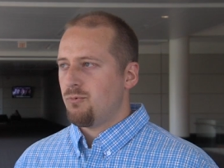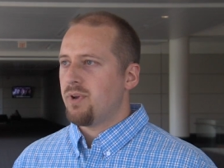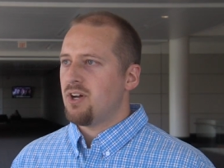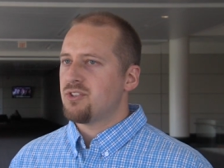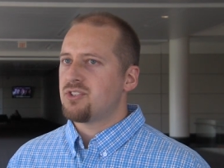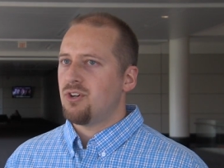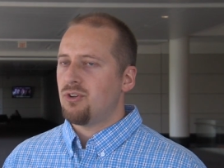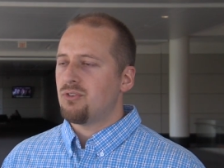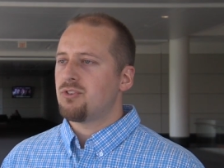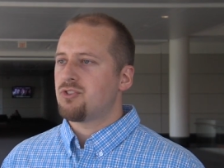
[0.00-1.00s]
We
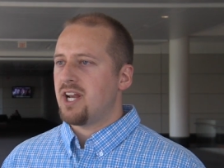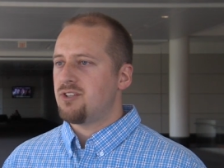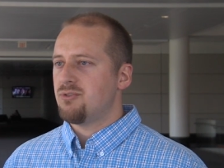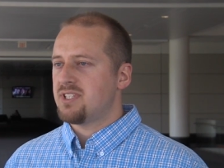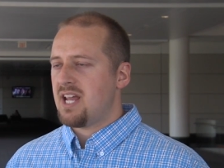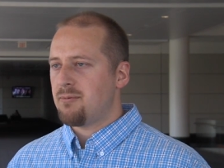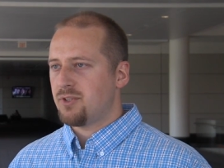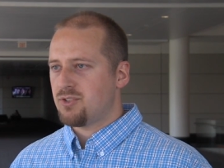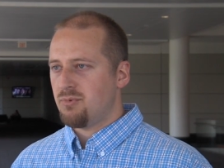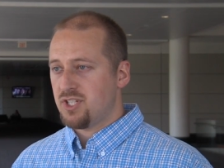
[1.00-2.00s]
also try to
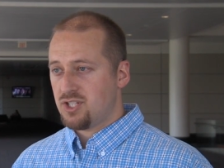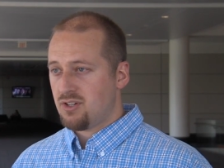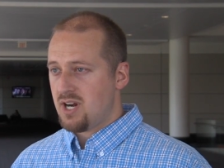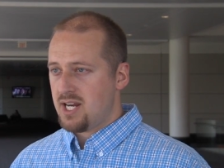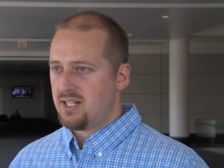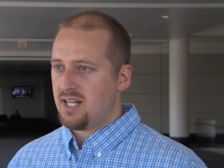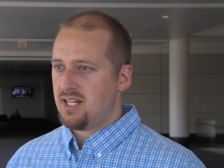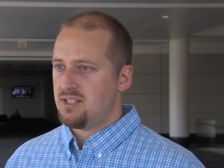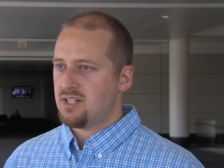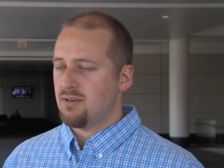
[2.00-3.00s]
establish what strain it
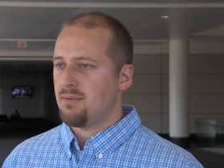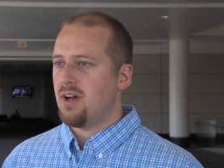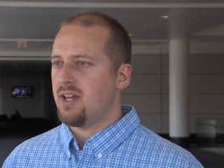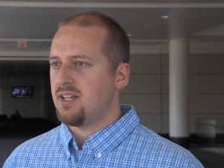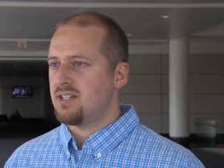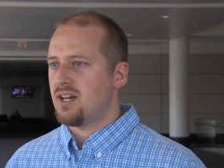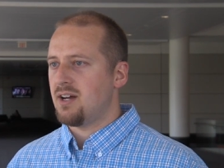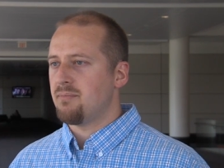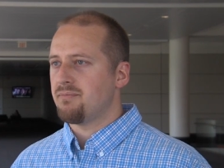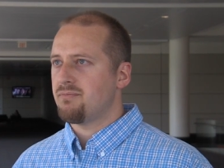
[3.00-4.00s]
is and
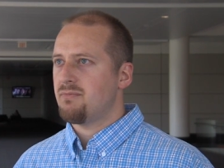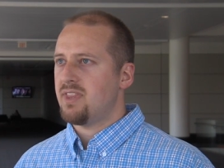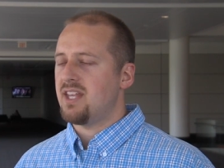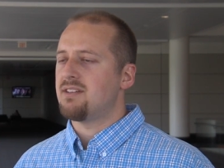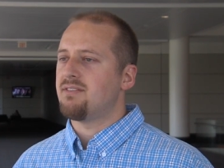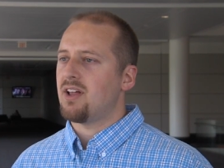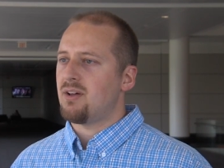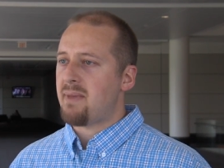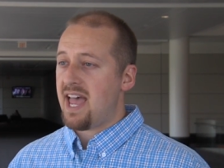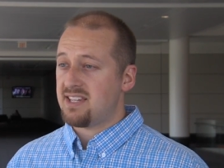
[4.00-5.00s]
then
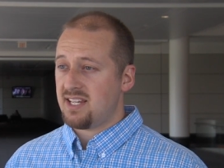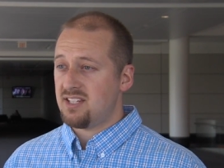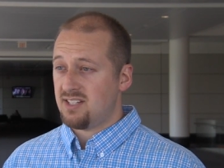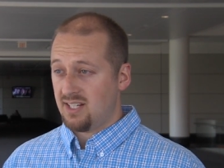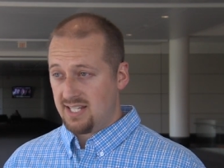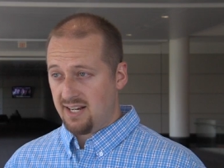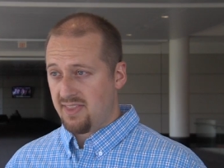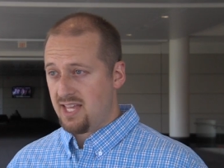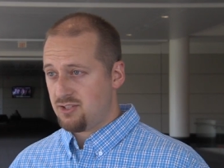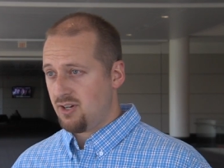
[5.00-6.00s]
develop assays to detect
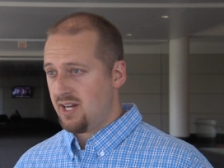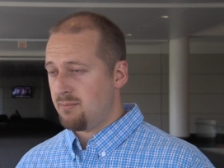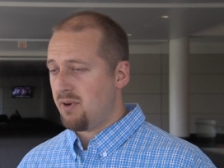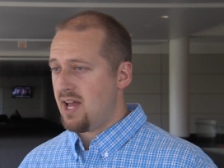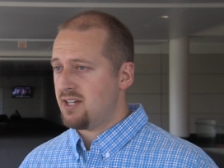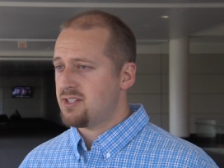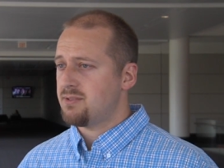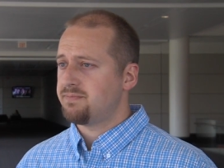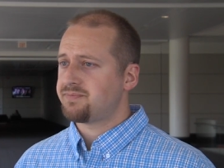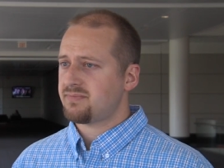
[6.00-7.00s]
that strain in products.
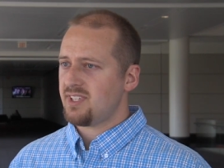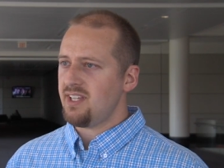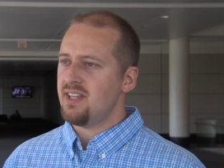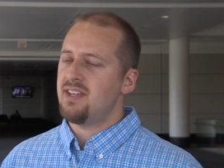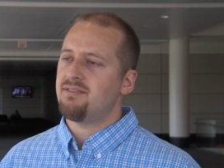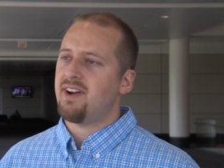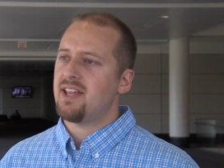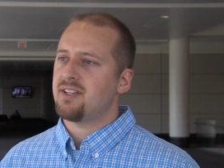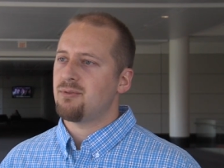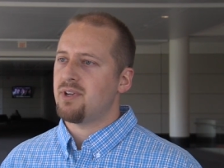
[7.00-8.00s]
And then
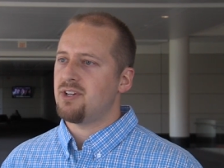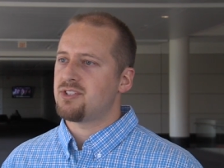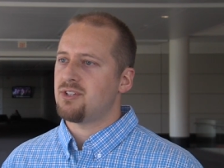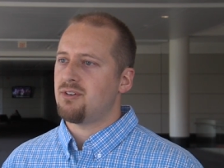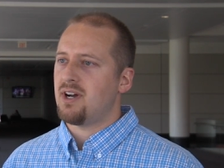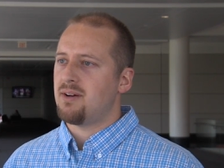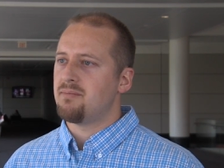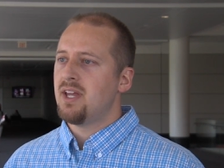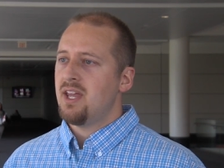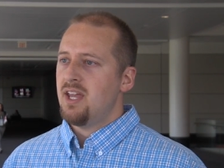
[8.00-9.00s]
finally, we
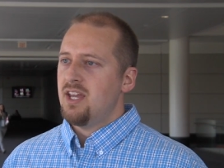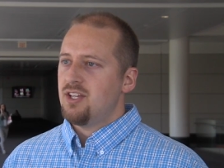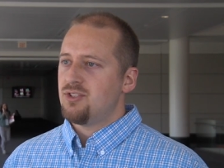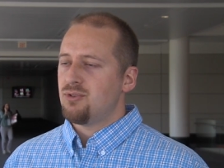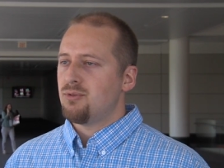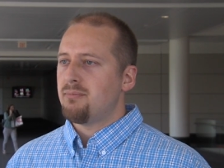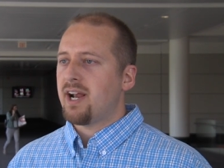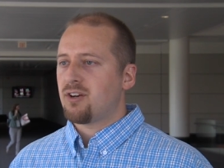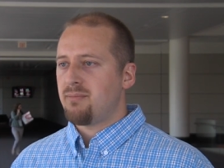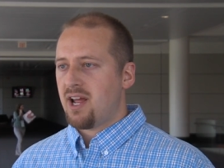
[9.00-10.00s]
also do
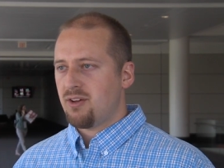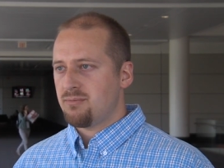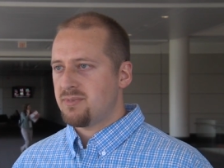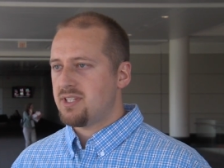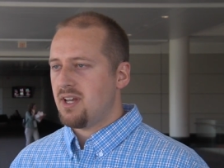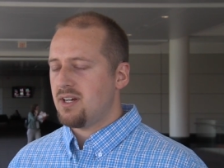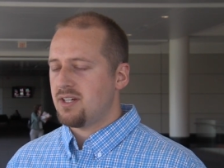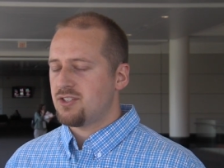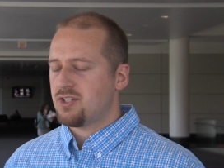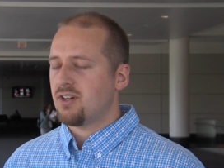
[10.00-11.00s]

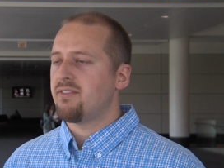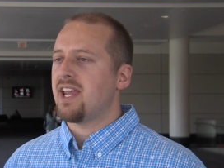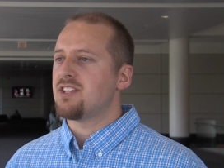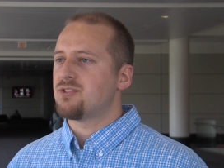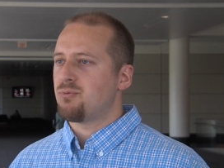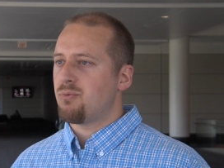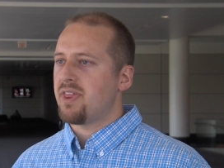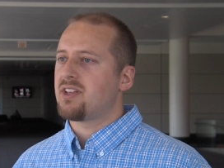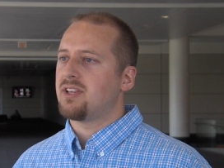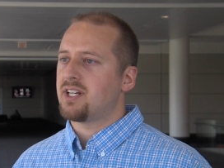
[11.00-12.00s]
microbiome surveys
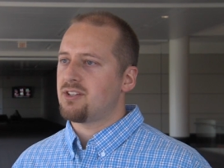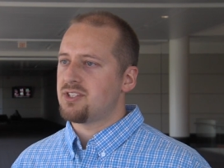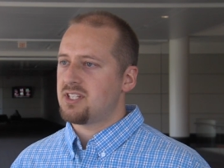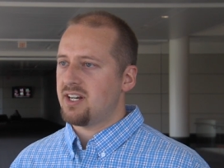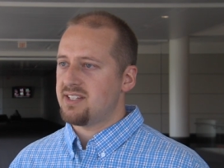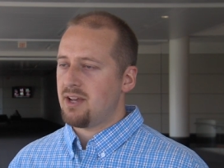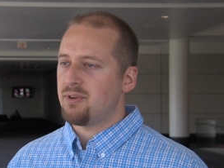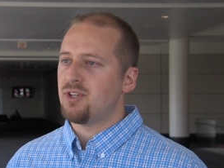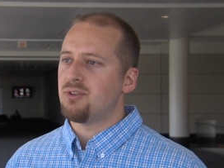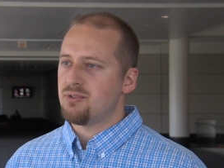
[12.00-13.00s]
with clinical studies that
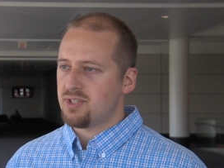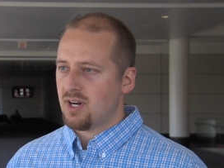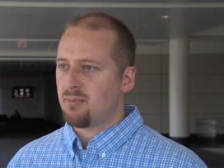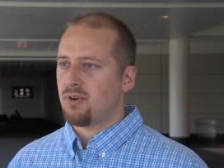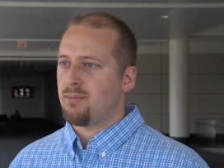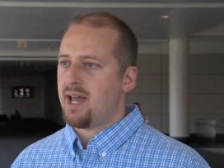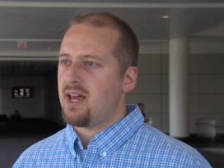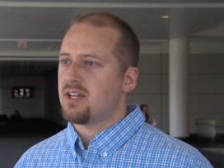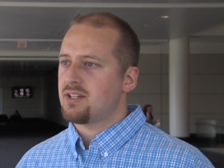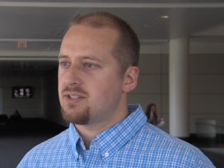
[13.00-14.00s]
we do using our
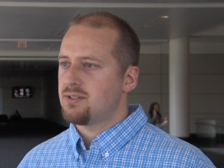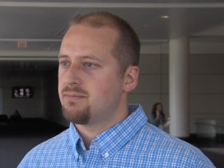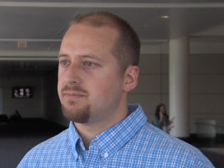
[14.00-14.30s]
probiotics.